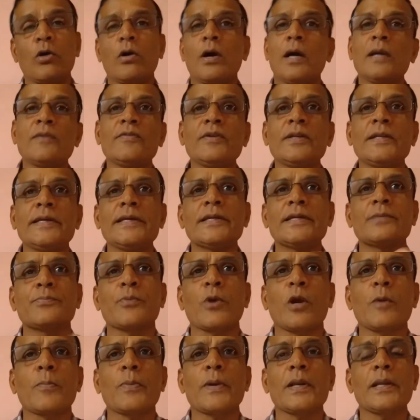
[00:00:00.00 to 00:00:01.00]
I will eat
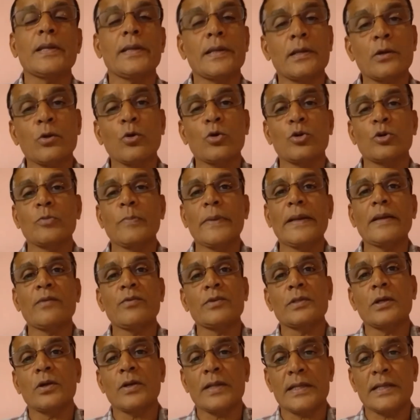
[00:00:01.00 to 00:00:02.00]
properly and go to bed
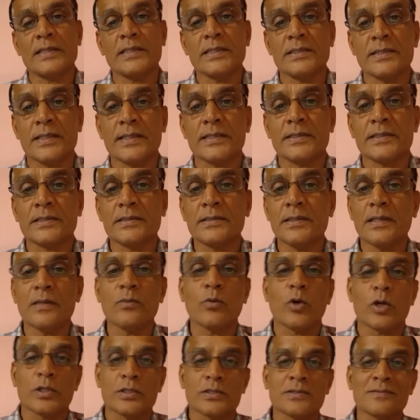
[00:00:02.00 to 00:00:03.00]
without exercise. Then
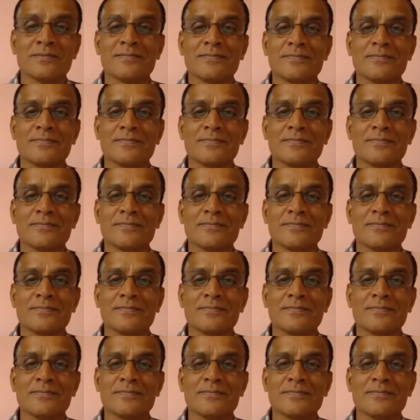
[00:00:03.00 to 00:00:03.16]
what?